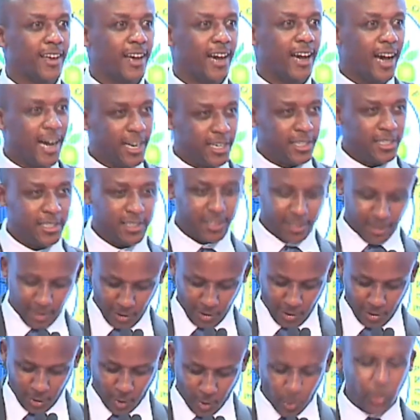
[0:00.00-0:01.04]
And
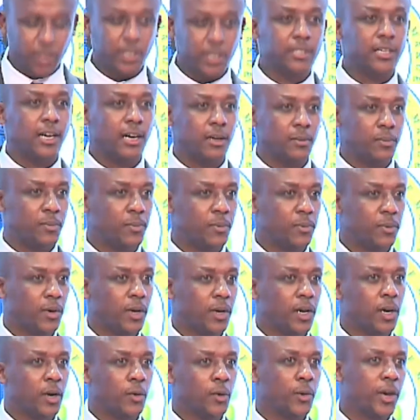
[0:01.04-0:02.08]
through this app,
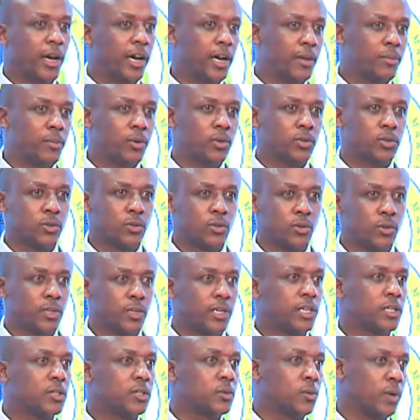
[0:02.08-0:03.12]
we are able to
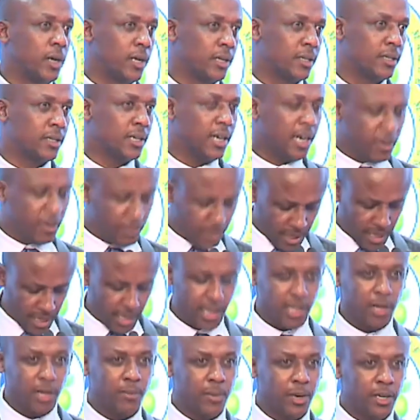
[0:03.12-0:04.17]
create wealth and many
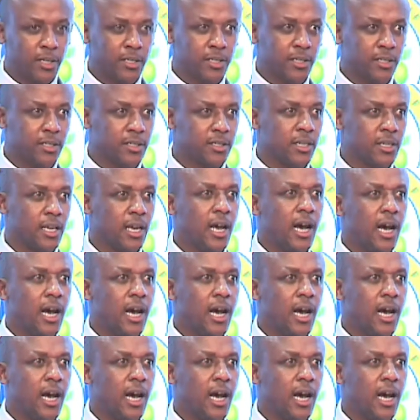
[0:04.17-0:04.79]
other places.